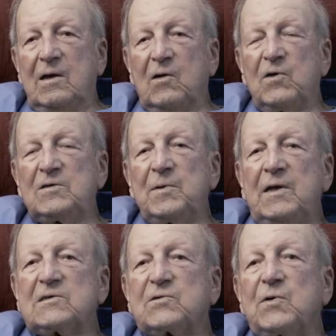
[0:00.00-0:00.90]
A regiment
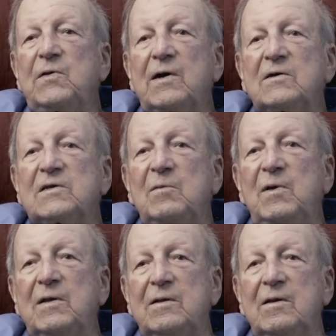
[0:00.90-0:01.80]
has 3,000
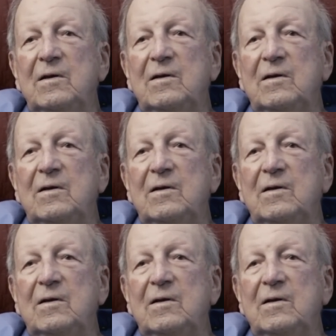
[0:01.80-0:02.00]
men.